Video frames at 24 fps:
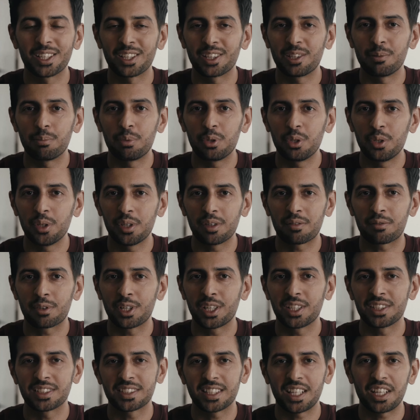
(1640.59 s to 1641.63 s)
The beauty of
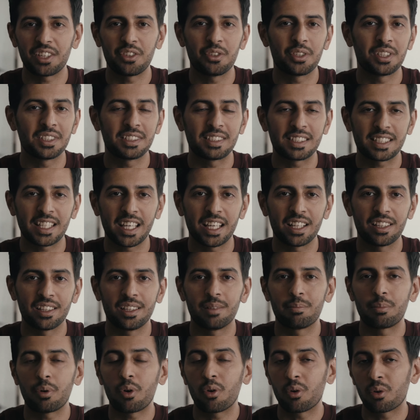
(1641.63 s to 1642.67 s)
RED is that you can scale
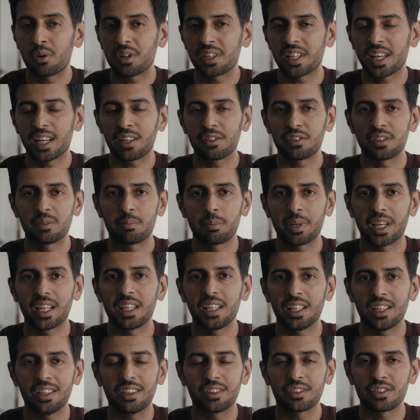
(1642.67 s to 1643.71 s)
up or down
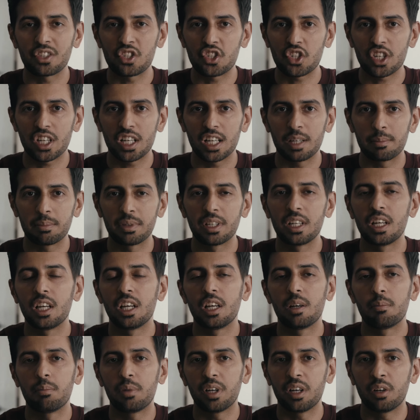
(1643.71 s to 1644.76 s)
depending on the job.
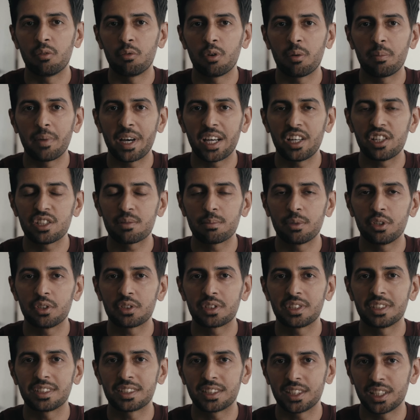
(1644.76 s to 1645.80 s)
But what matters
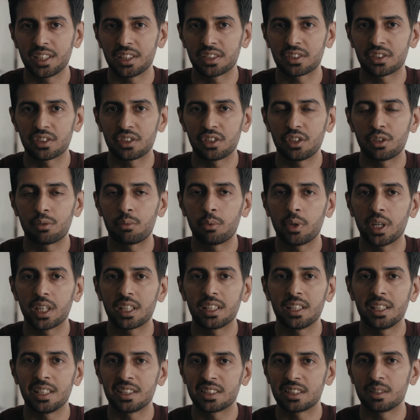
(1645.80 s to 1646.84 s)
most is this: your rig
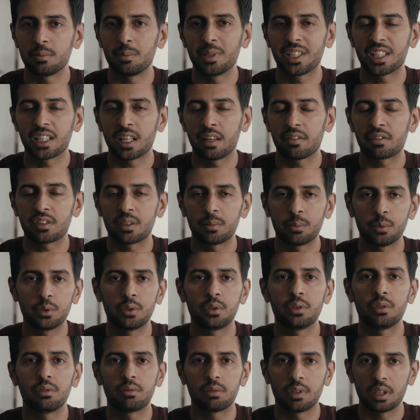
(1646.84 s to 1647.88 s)
needs to be
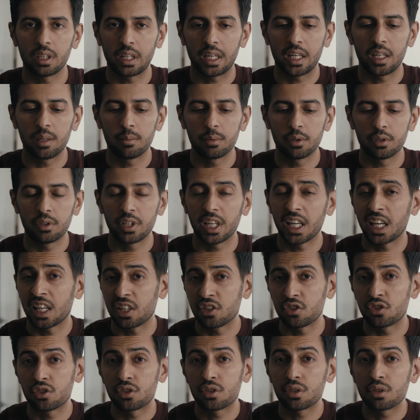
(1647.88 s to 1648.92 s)
comfortable, reliable,
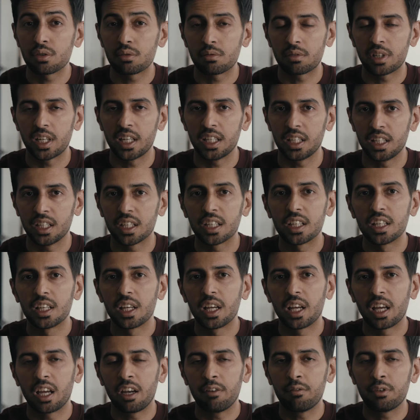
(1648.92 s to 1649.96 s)
and shoot ready.
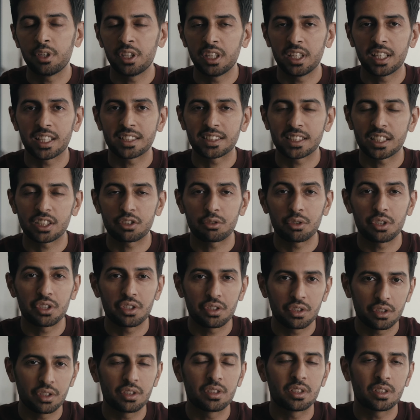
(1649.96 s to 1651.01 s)
Every accessory
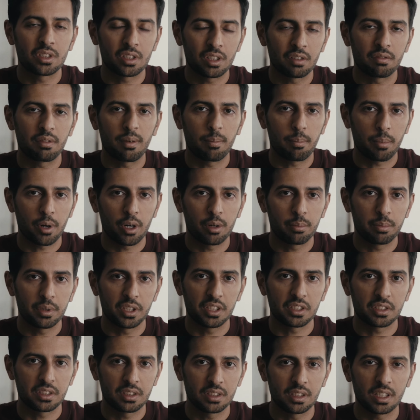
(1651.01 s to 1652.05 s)
should serve a
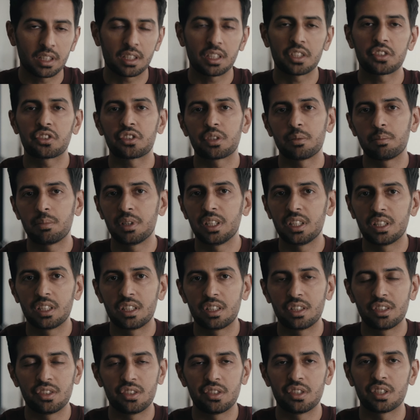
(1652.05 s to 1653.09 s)
purpose. Nothing should be
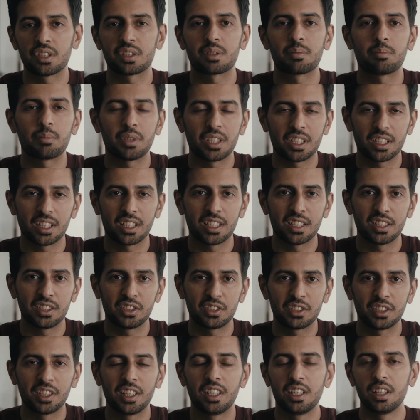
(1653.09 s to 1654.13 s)
there just
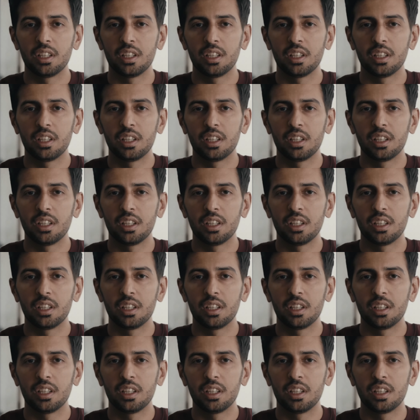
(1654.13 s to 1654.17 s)
because.